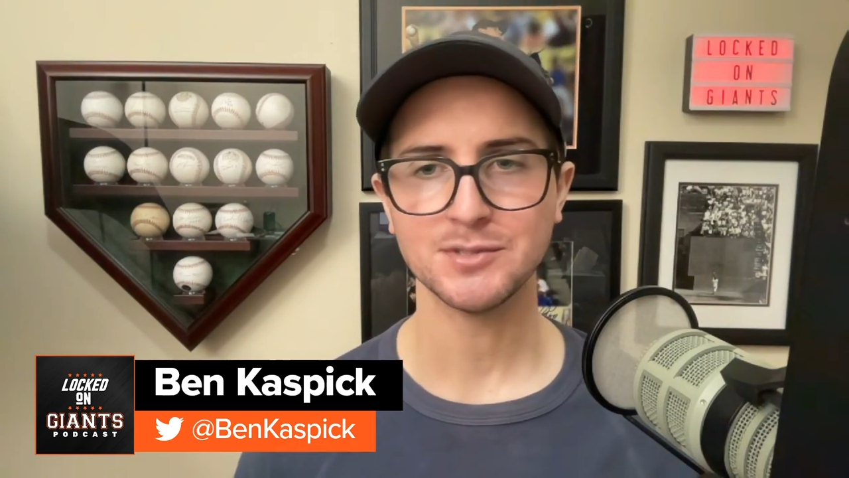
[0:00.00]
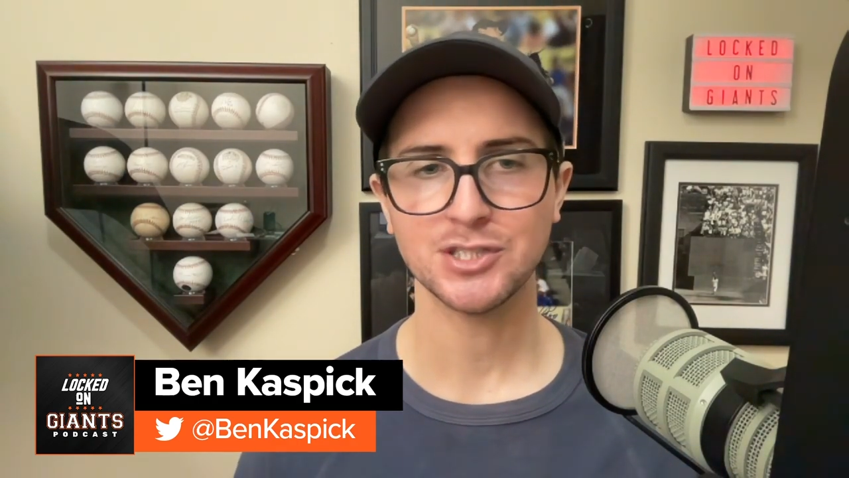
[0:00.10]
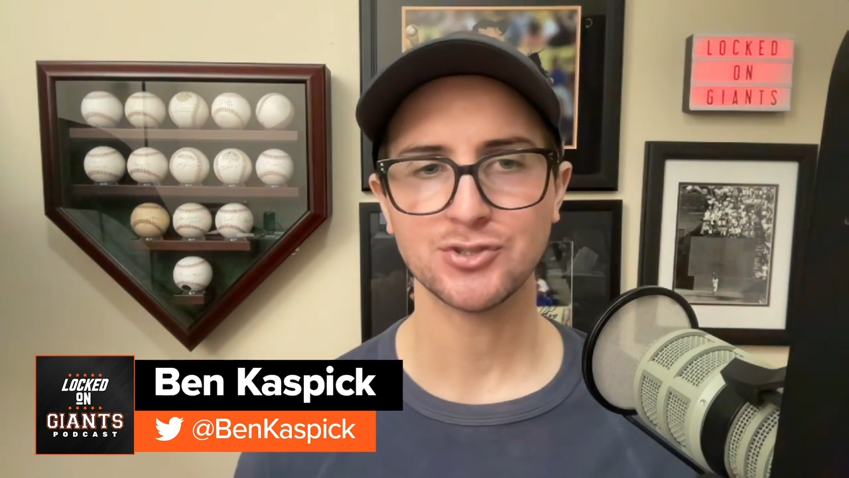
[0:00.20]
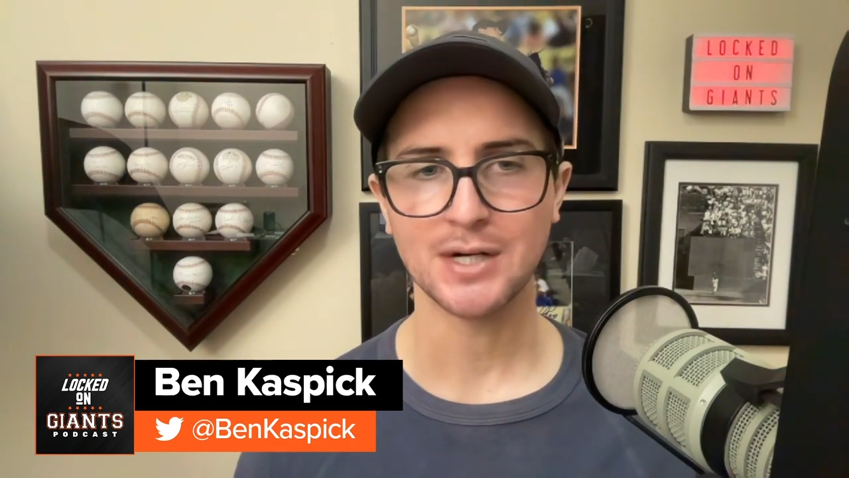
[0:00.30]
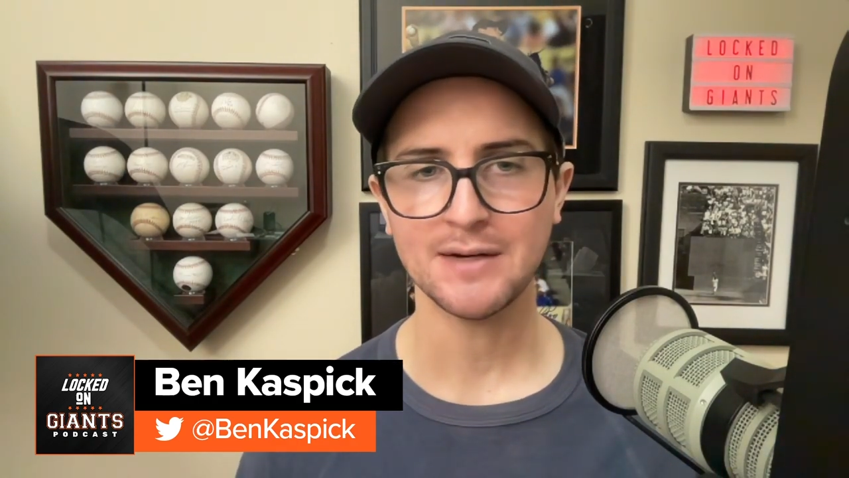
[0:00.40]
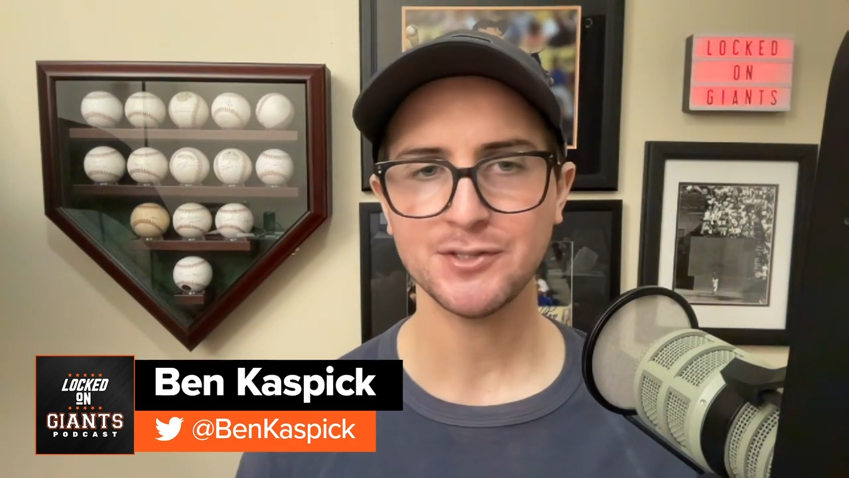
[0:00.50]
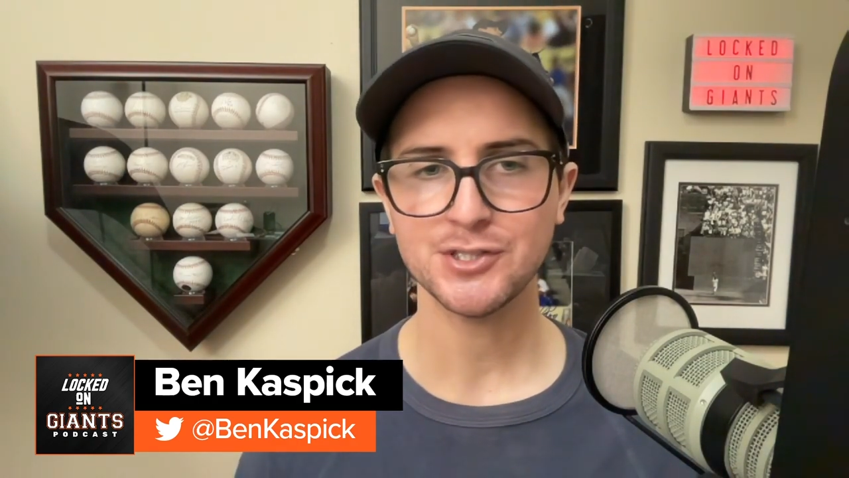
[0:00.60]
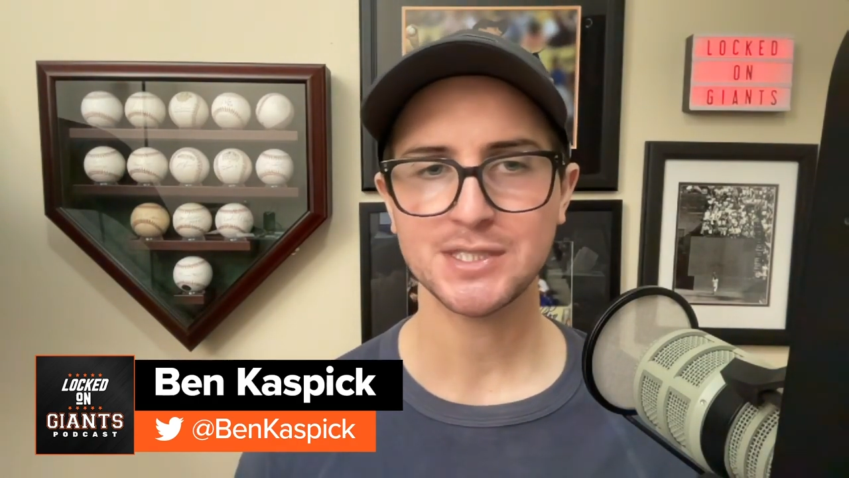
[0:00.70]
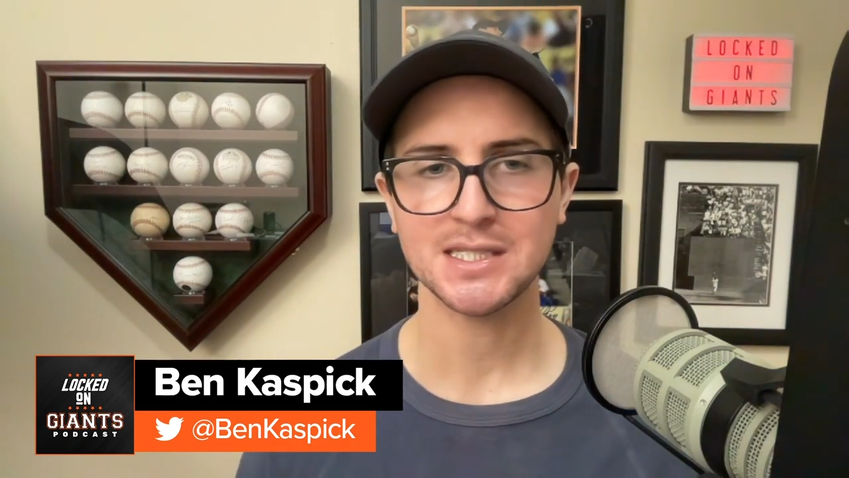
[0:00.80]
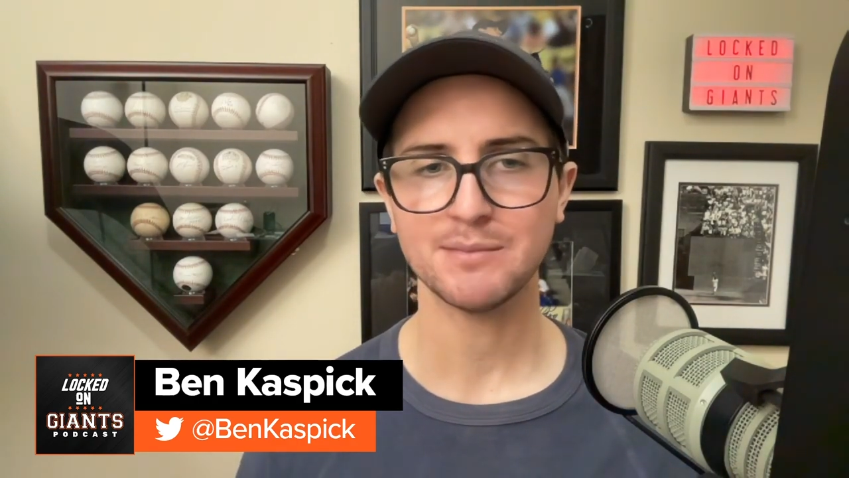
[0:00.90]
to draft your
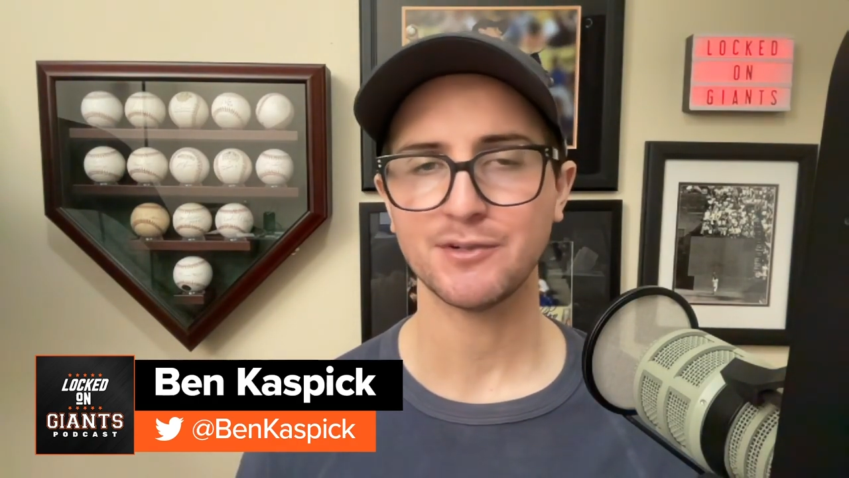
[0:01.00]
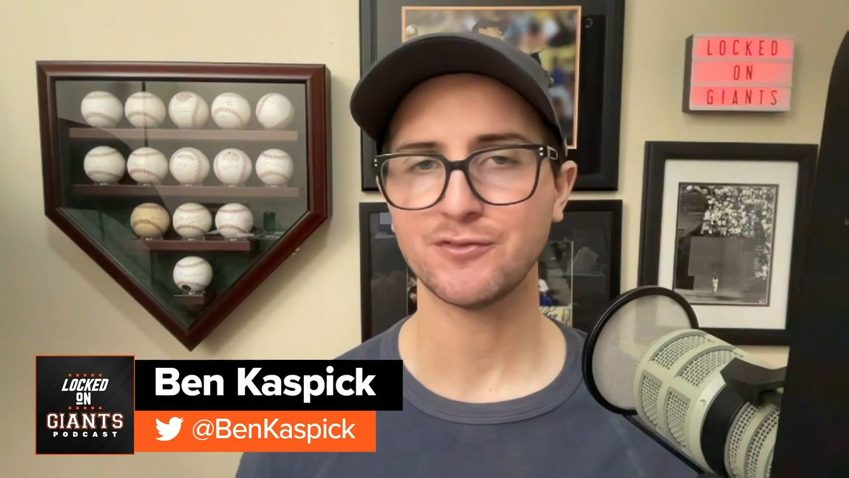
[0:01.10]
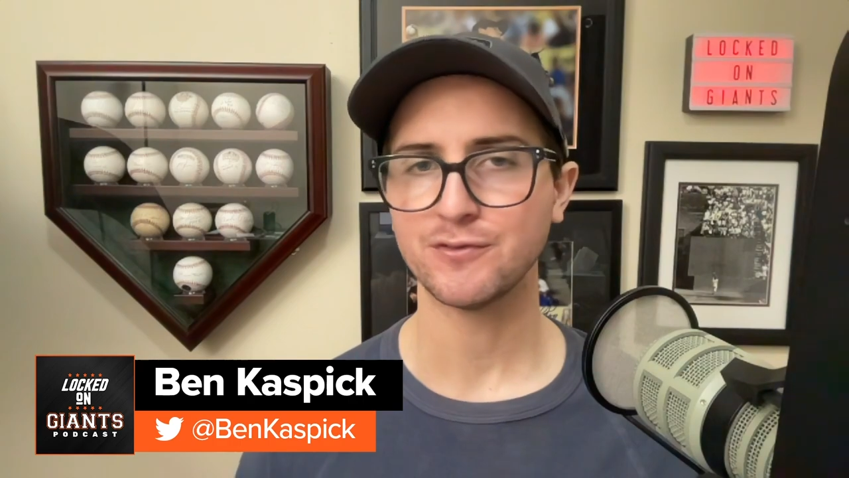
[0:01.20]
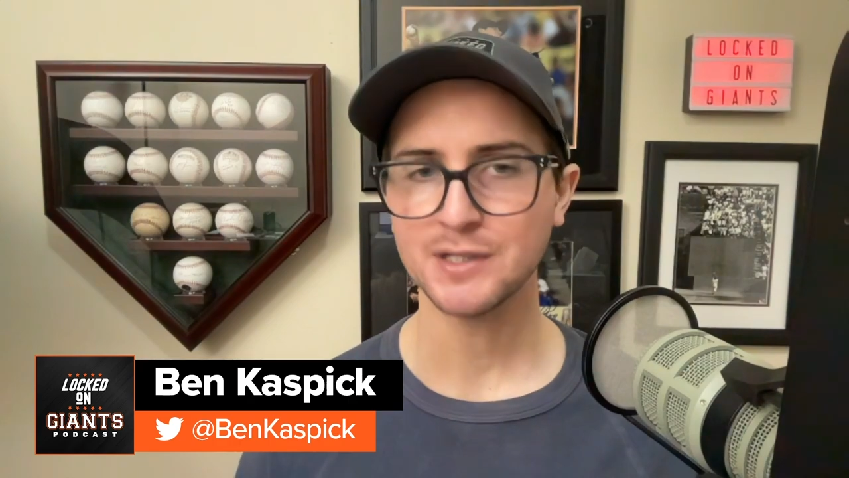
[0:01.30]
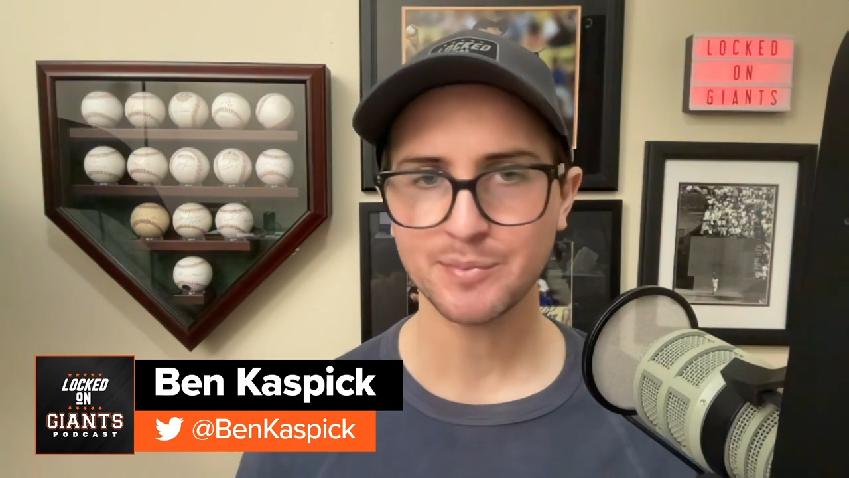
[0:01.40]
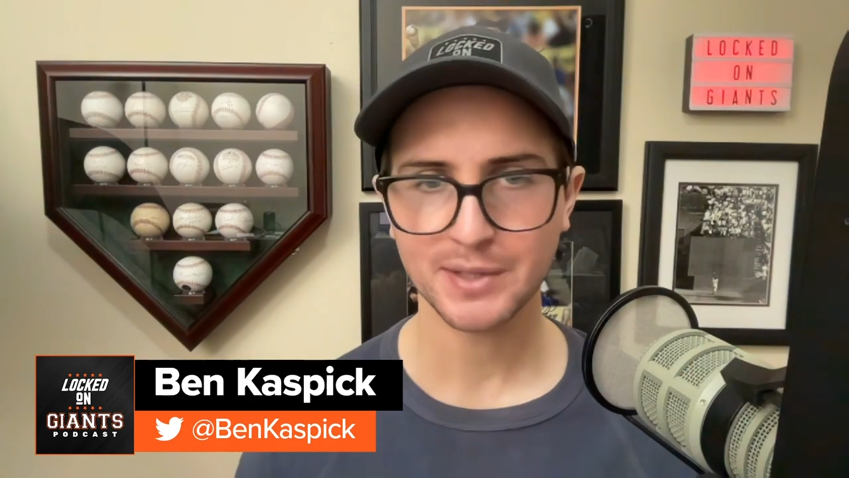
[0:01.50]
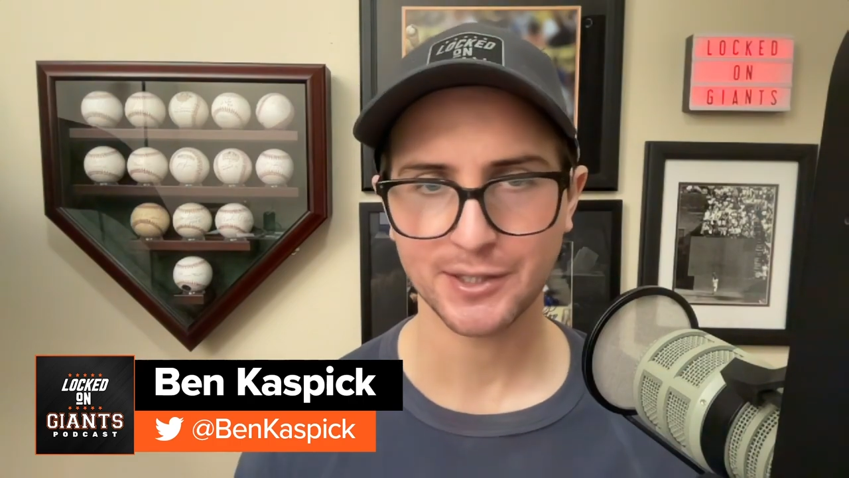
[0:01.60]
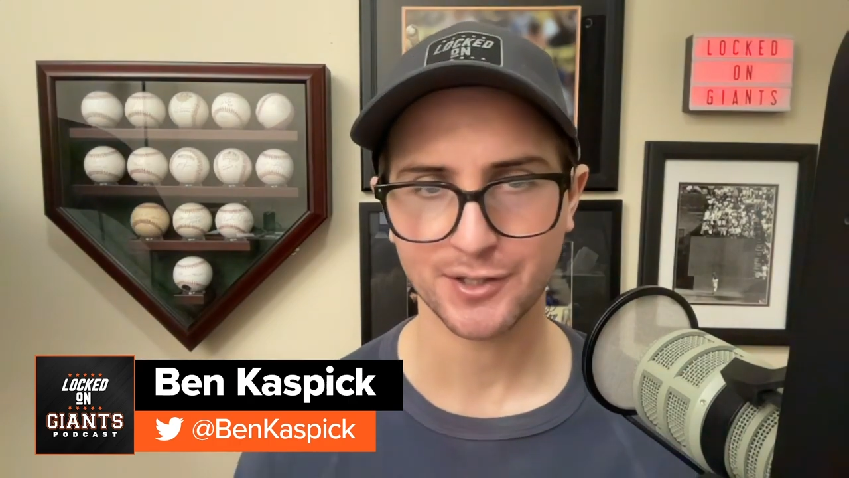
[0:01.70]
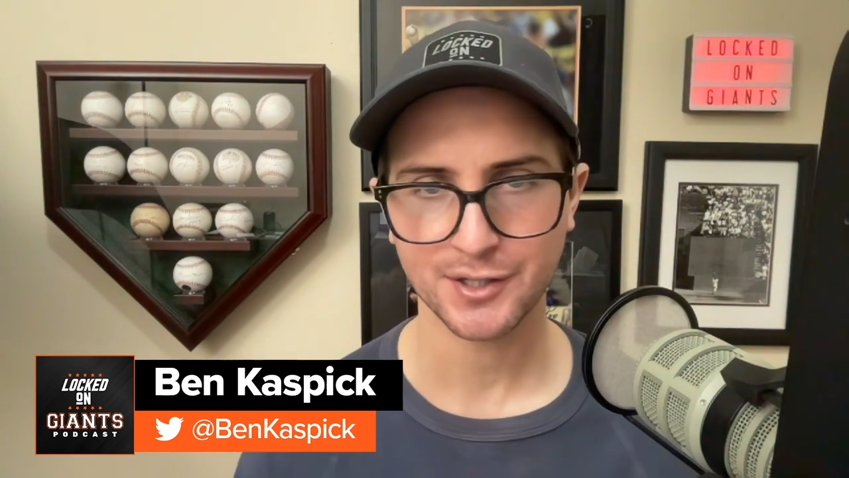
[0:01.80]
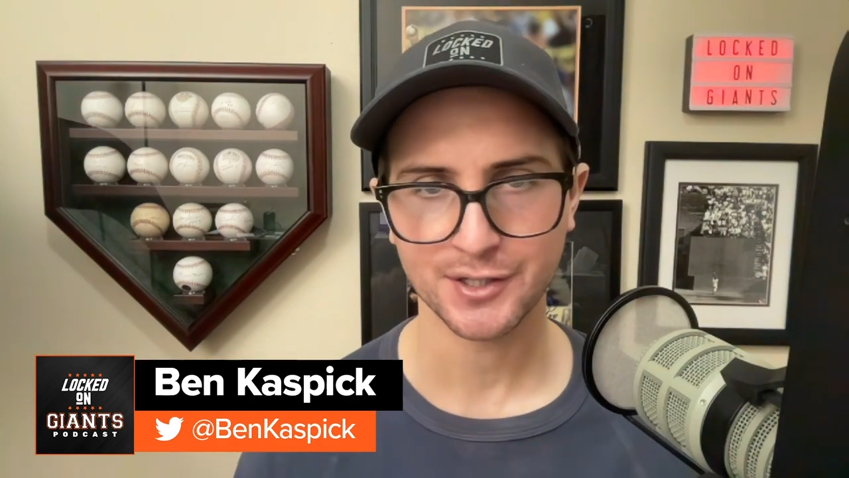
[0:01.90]
team of free
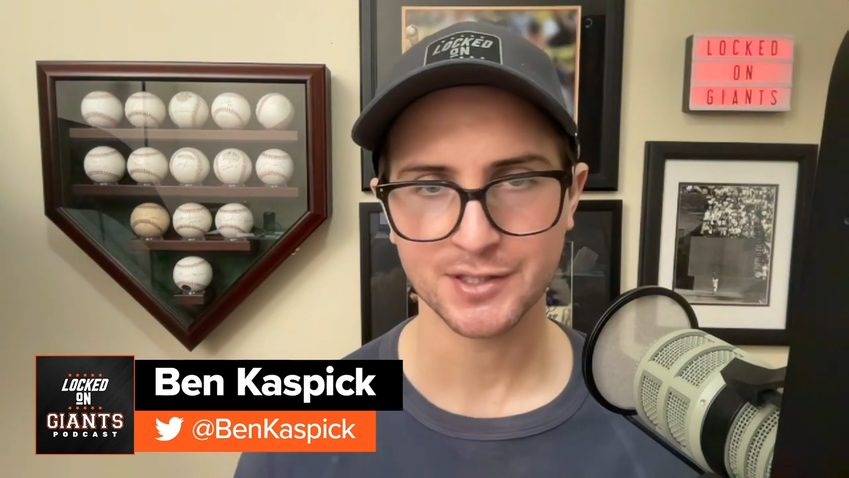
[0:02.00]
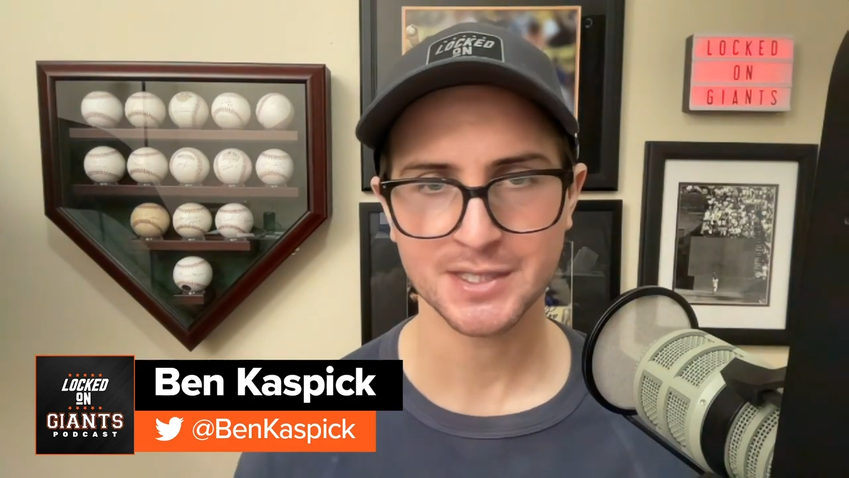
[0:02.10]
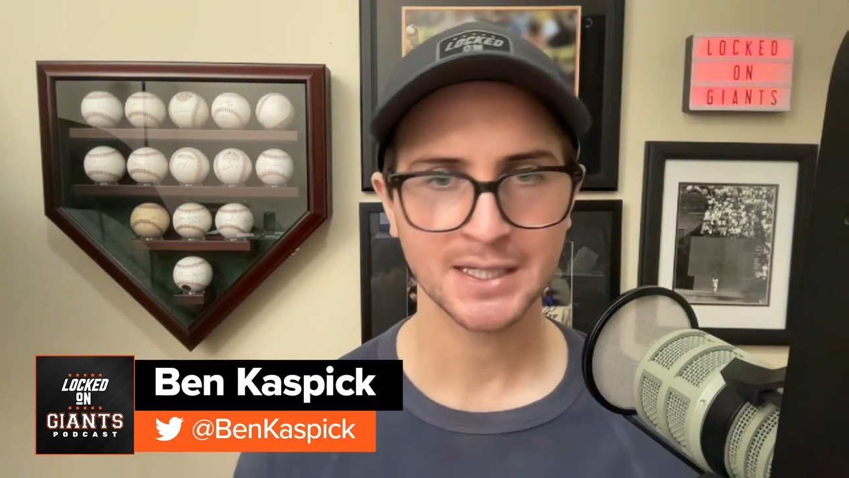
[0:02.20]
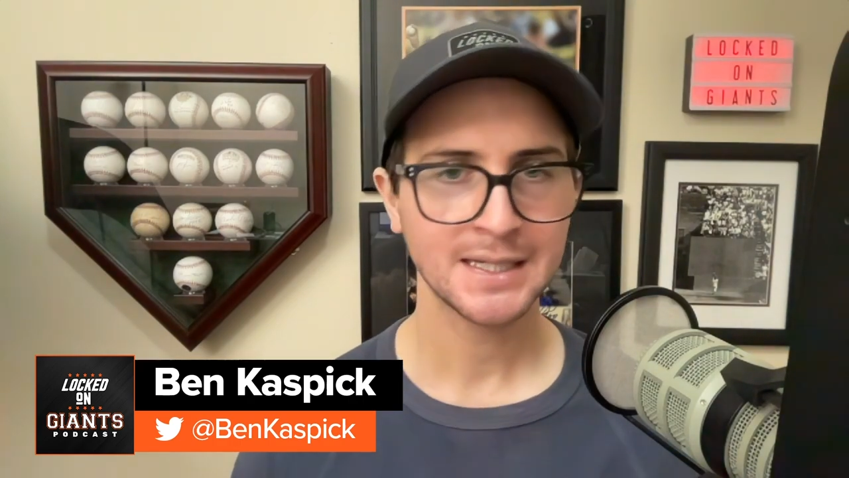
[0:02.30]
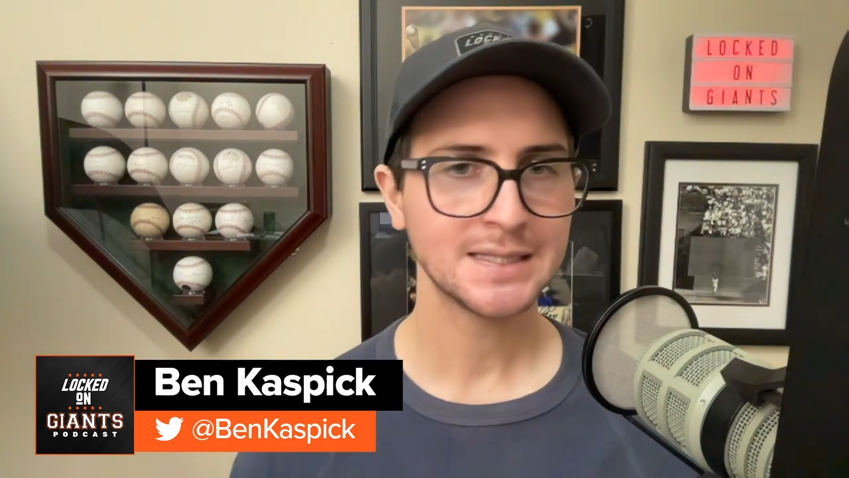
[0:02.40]
player cards,